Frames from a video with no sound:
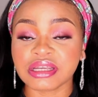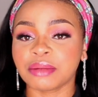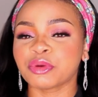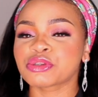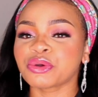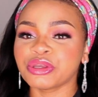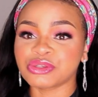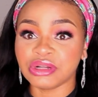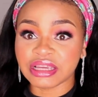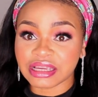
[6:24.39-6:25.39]
and I'm also going
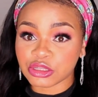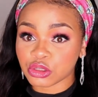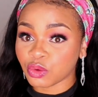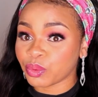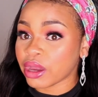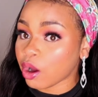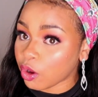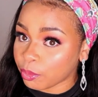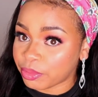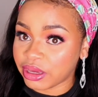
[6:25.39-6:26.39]
to link it somewhere
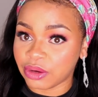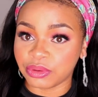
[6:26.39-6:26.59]
up here.